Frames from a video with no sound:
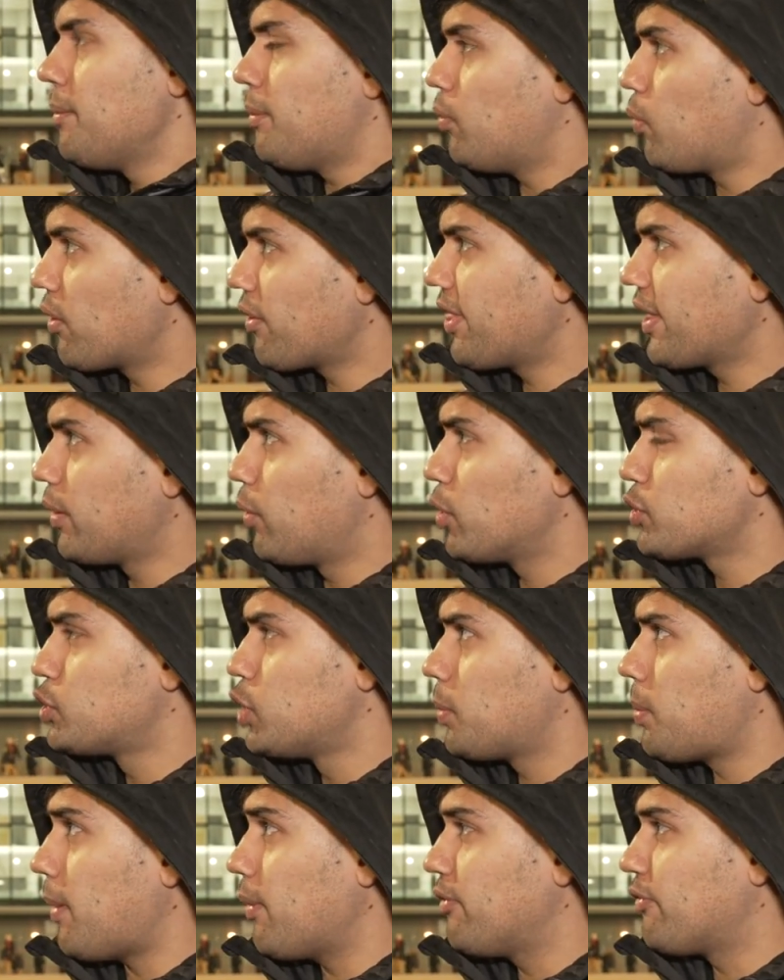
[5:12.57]
But one thing I want to
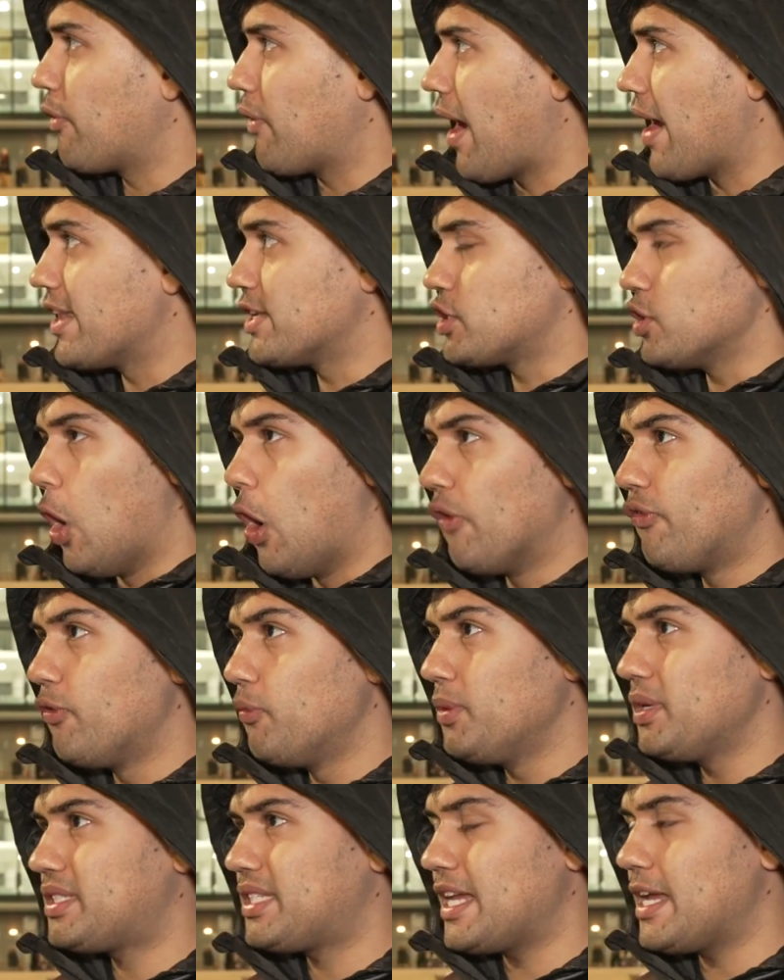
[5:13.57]
talk about with Varane is that often
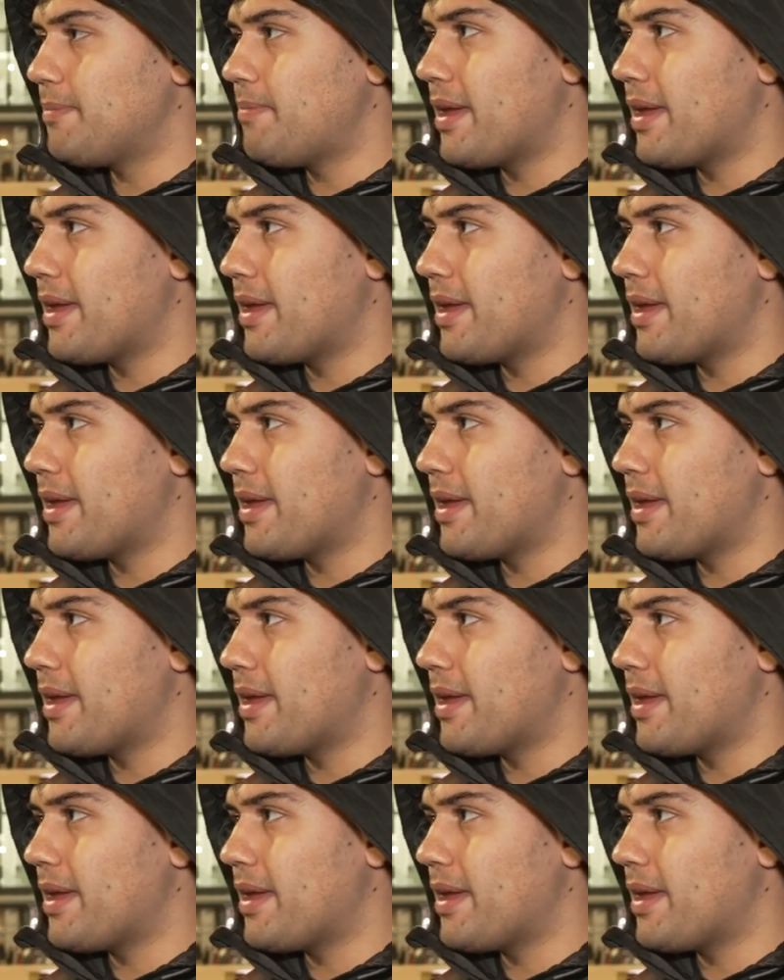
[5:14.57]
we see him